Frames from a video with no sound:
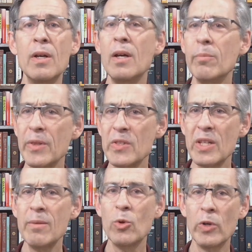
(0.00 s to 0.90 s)
But the
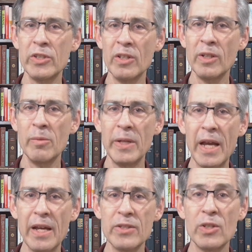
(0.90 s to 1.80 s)
same question can be
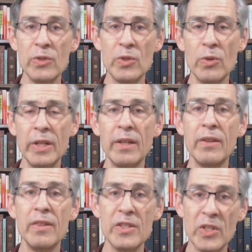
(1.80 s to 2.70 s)
asked concerning
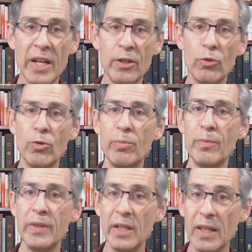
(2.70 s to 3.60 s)
the second group,
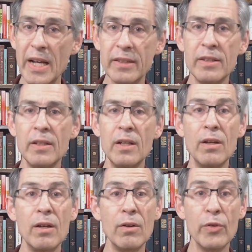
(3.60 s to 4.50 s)
the elect.
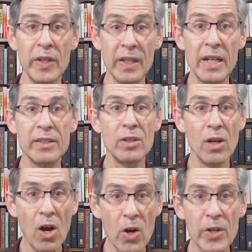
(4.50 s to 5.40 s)
For the elect
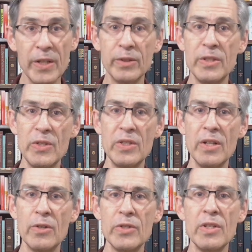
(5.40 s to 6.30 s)
are guilty
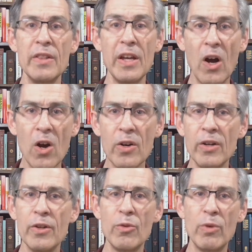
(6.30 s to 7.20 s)
sinners. They are
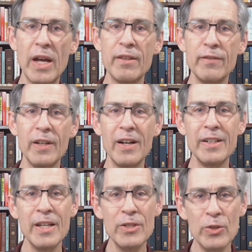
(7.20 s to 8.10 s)
under the wrath of God
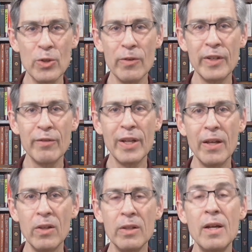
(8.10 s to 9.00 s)
and deserving of
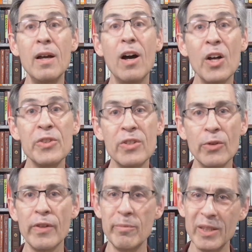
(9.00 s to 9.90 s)
hell until
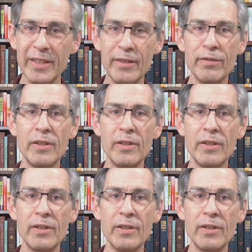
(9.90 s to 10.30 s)
they believe.